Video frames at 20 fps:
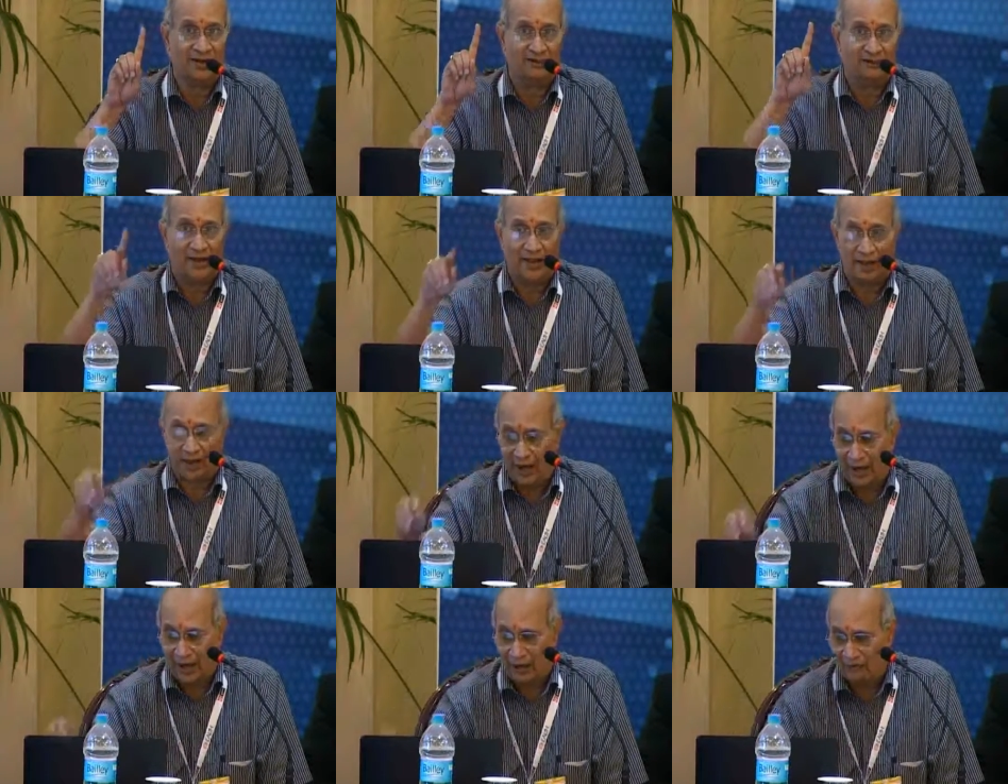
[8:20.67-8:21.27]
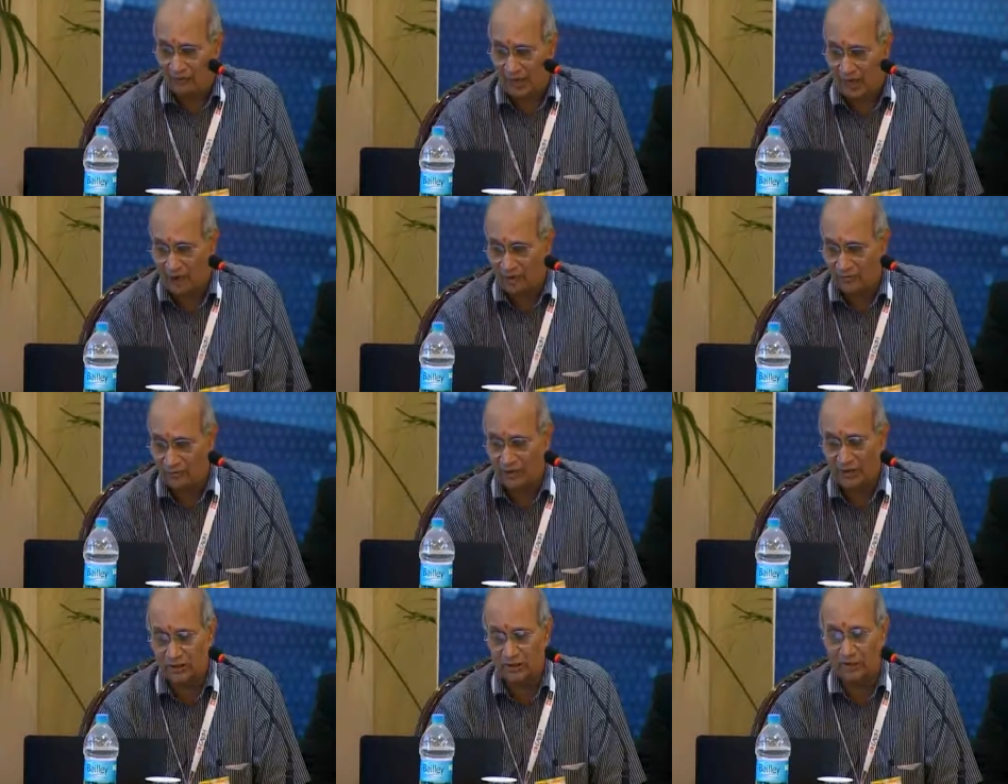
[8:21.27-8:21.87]
for the kind of
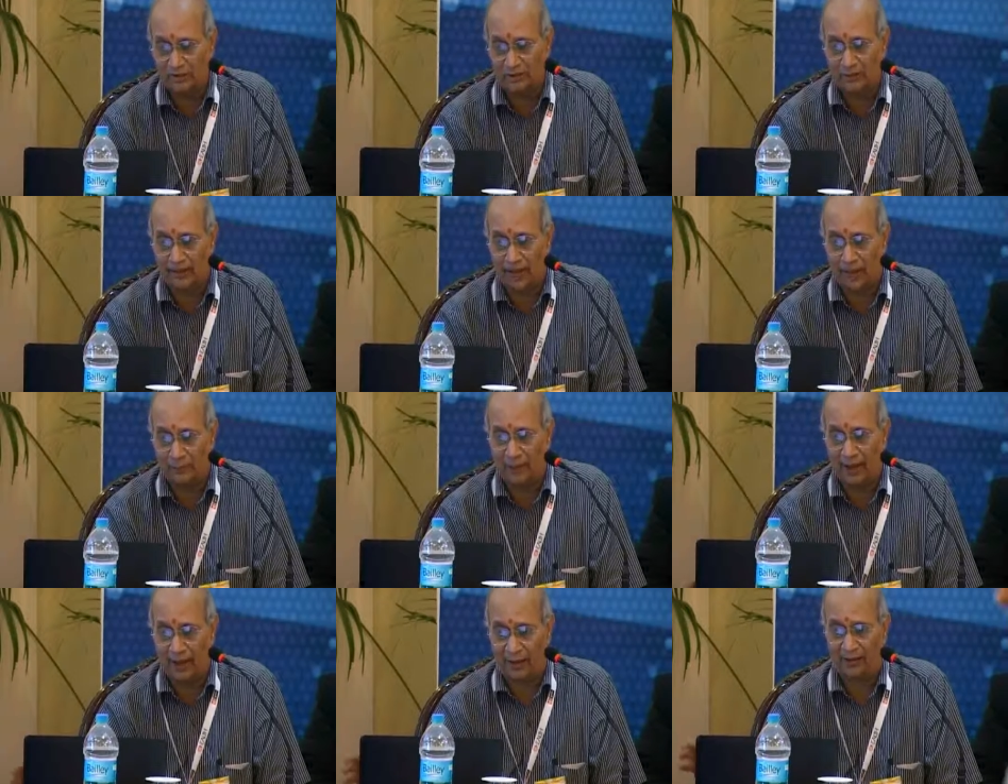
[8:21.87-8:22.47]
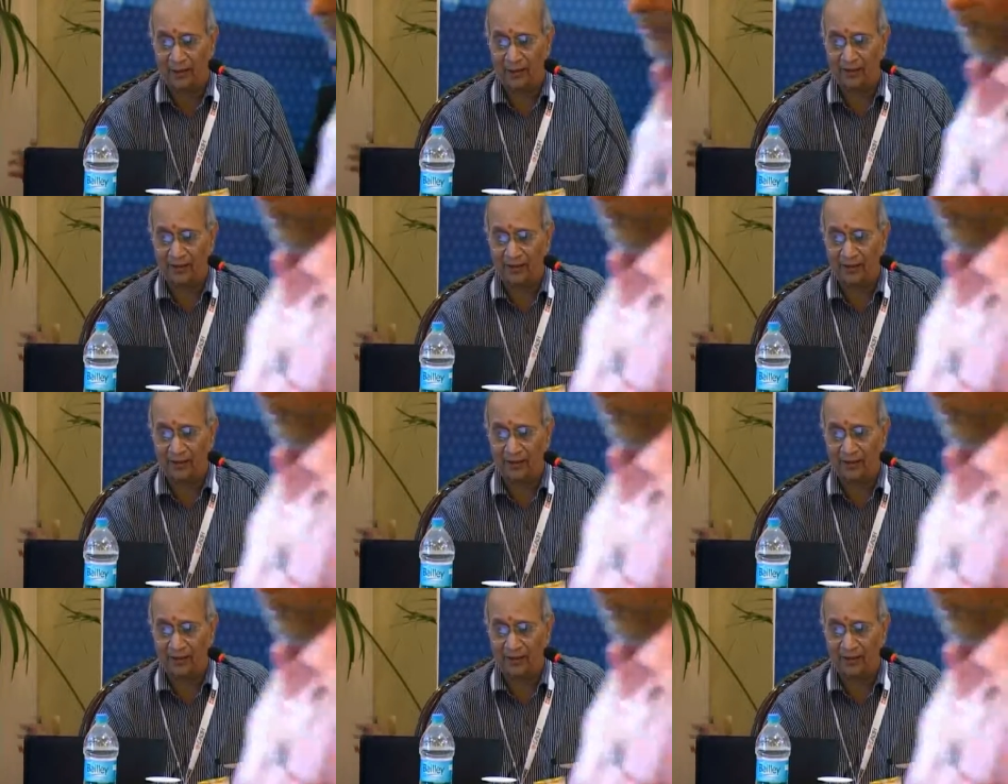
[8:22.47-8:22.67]
drives, decisions they can make.